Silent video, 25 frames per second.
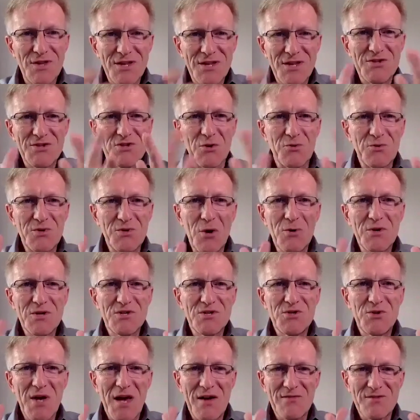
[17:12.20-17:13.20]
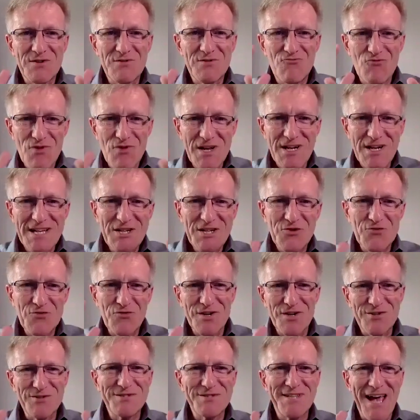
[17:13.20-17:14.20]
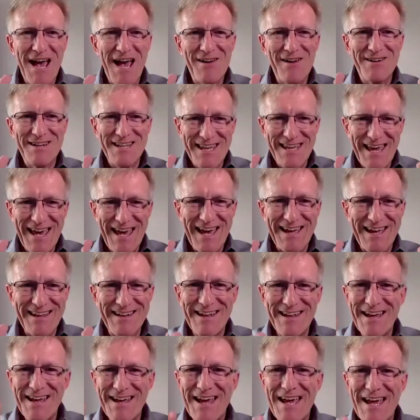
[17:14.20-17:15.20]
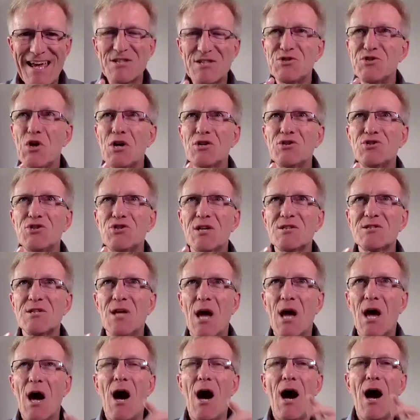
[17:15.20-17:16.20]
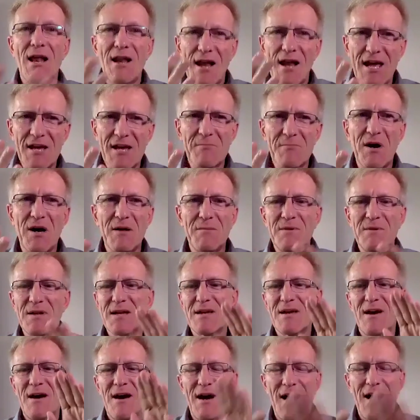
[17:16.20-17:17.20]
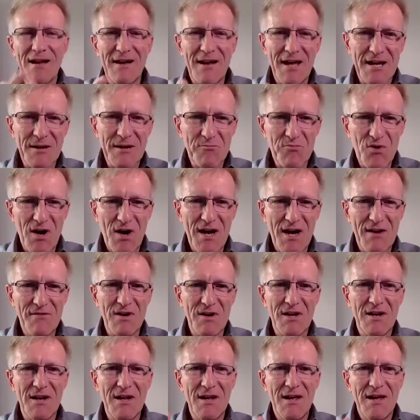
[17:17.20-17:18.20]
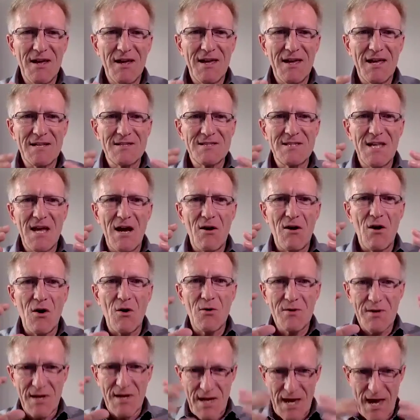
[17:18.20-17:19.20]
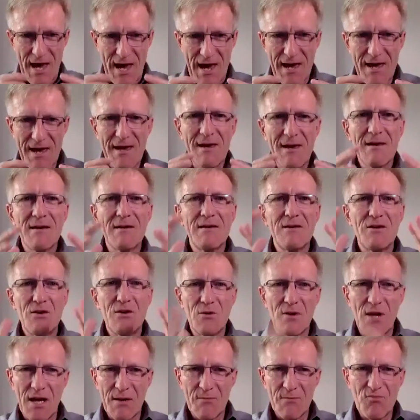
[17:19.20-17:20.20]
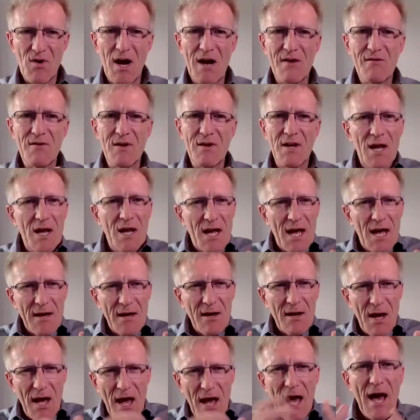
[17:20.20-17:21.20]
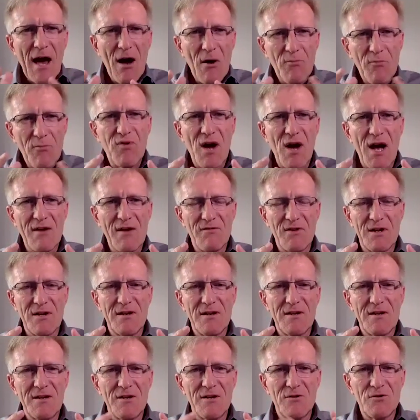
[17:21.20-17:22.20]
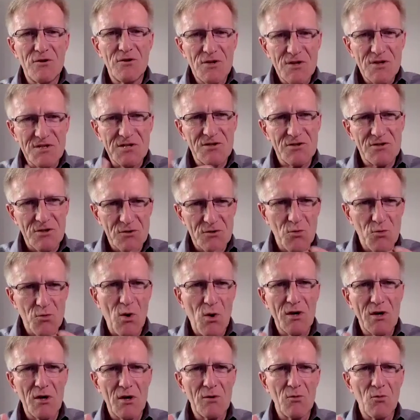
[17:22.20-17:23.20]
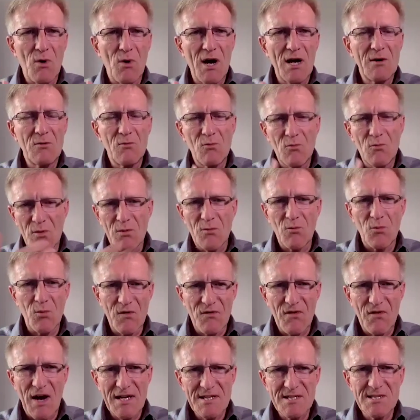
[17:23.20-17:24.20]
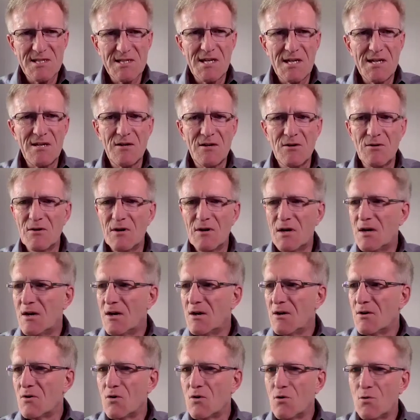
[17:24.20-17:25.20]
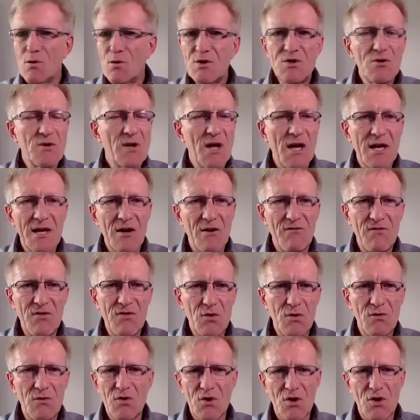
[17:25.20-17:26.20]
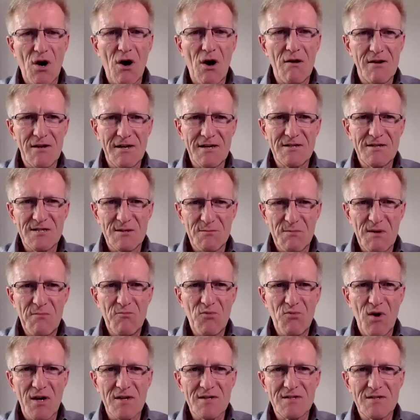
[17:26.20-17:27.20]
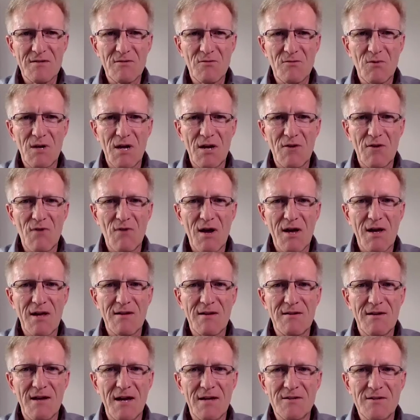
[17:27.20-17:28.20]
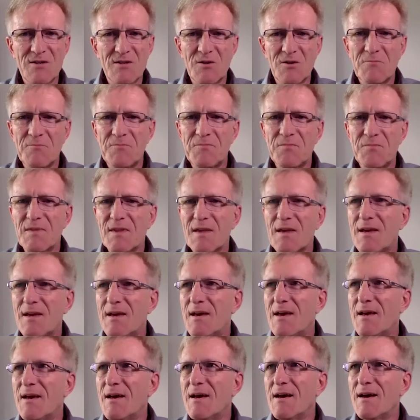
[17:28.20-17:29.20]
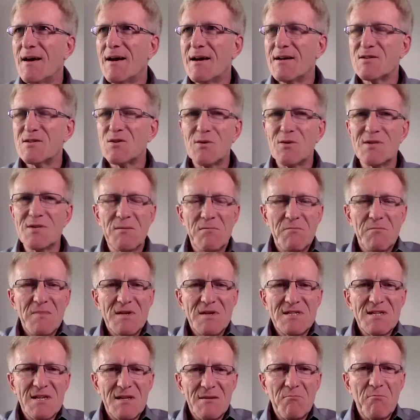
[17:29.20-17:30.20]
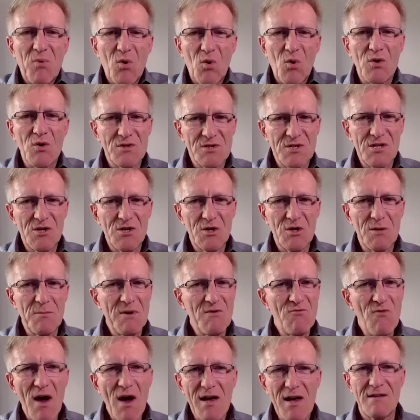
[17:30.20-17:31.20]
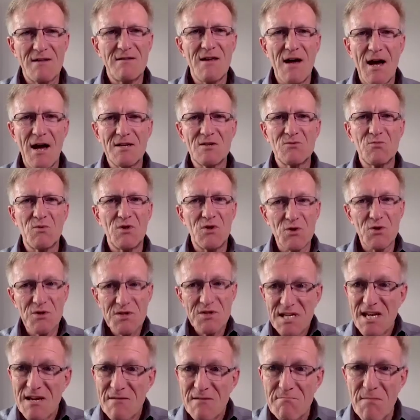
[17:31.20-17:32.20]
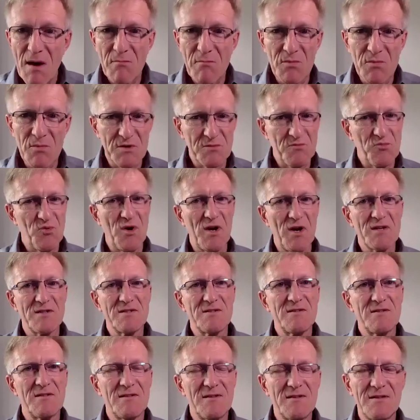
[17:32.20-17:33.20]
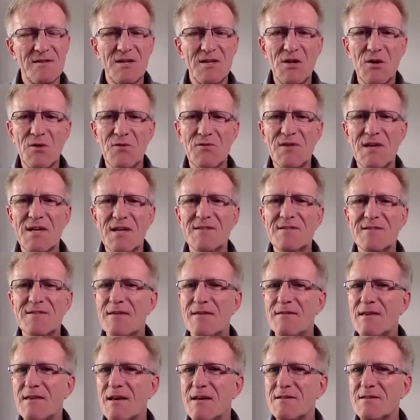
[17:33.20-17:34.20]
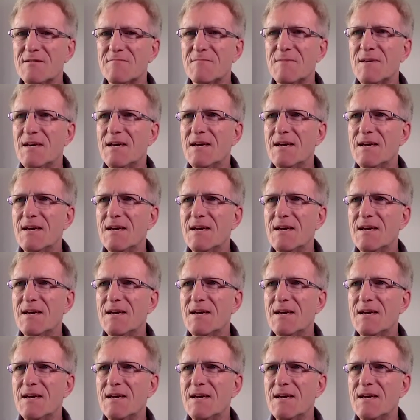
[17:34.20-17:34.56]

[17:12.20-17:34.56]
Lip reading: So notice you have to really drill down again. It's not just I like public, I like private. It's now, okay, you like private. How private? Is this just one-on-one if I see you, or would you like a few of your colleagues to be present when I recognize you? So is it important to you to be recognized with your team members present? Things like this.